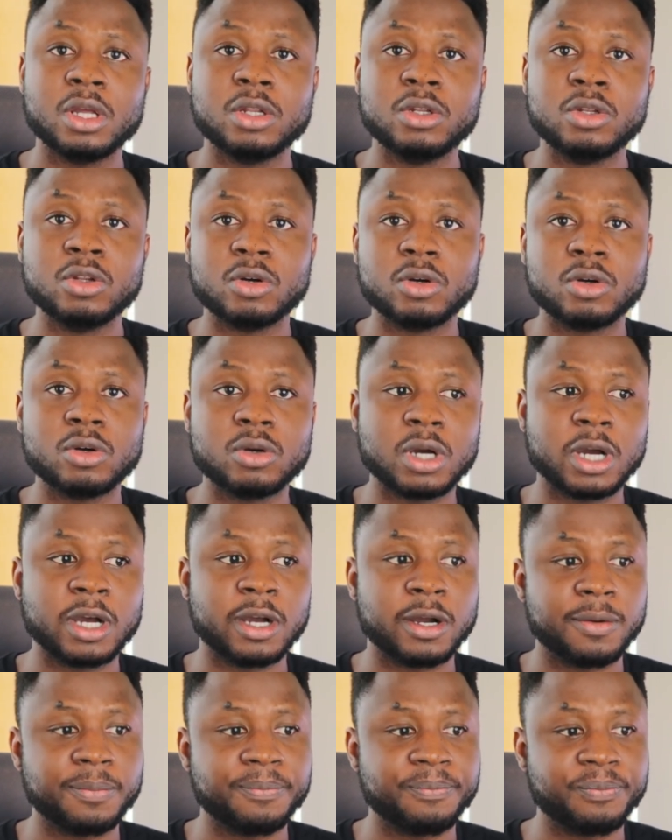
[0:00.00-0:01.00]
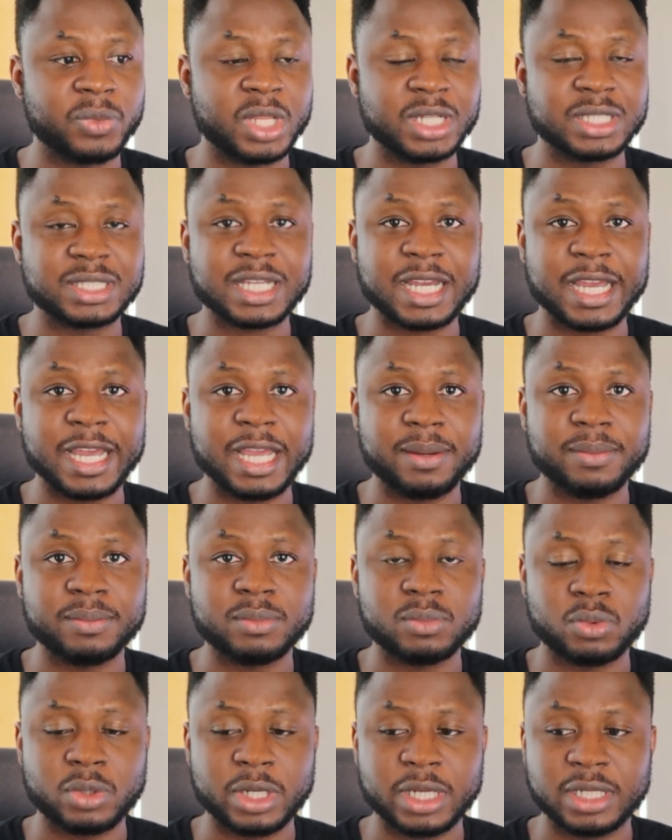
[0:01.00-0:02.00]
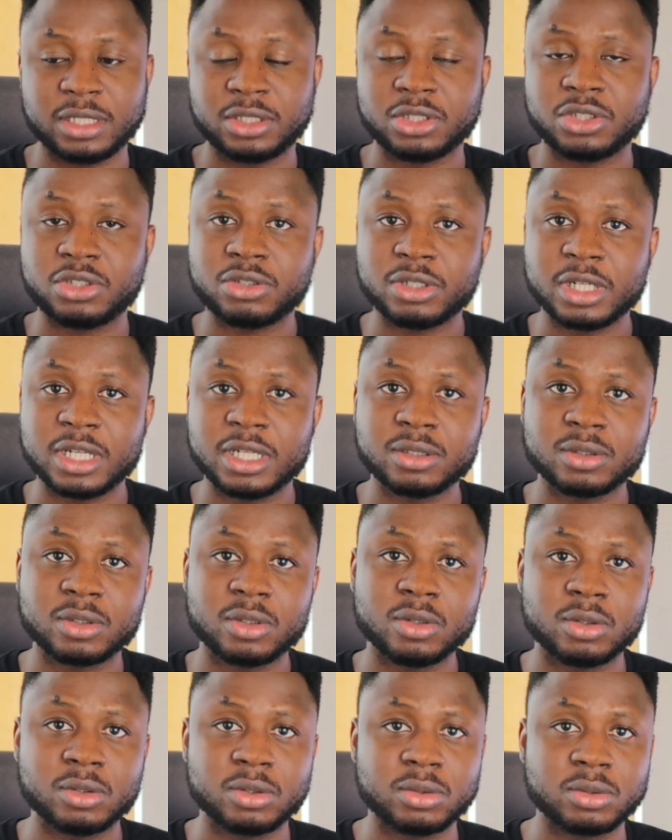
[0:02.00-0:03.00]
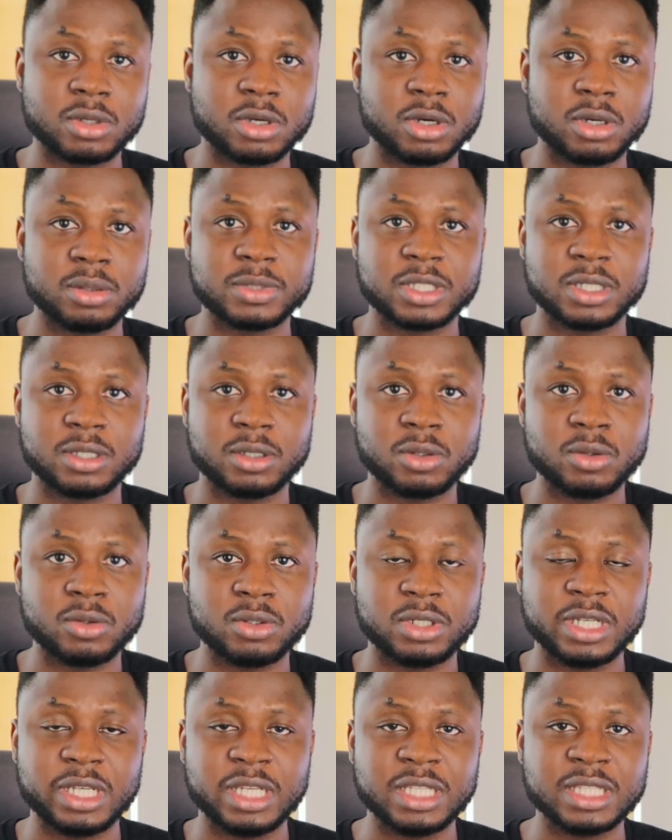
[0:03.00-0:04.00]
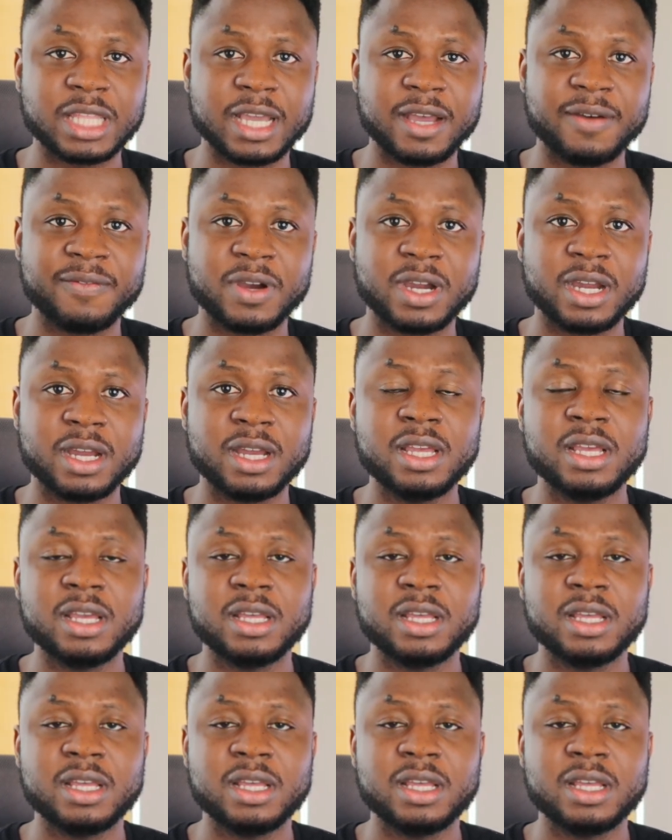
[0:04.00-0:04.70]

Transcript: Know the time where the train go comes and go, the interval,